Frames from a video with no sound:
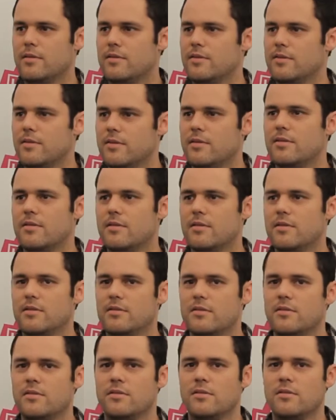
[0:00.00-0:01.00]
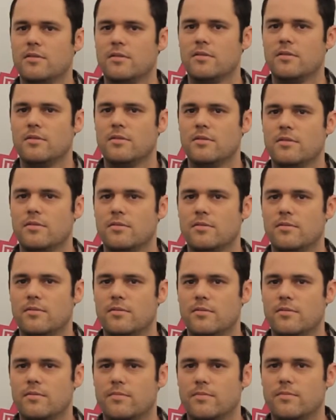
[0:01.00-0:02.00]

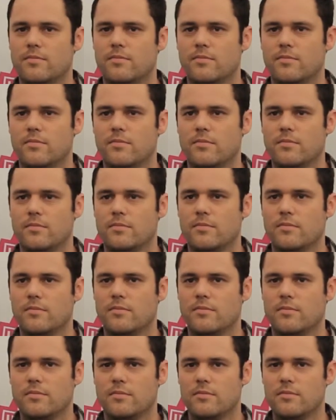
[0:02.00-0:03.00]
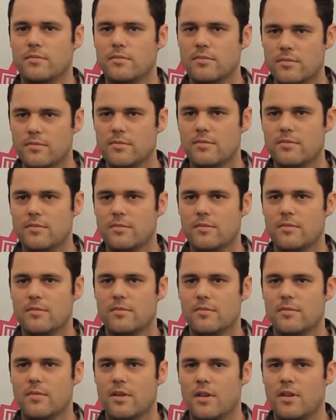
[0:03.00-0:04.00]

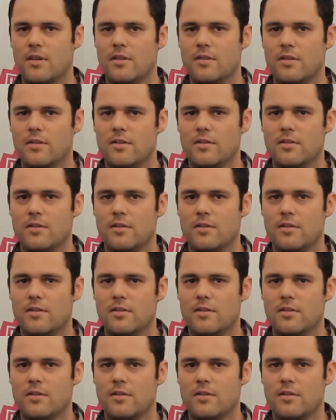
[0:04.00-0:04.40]
No words are spoken by the person on screen.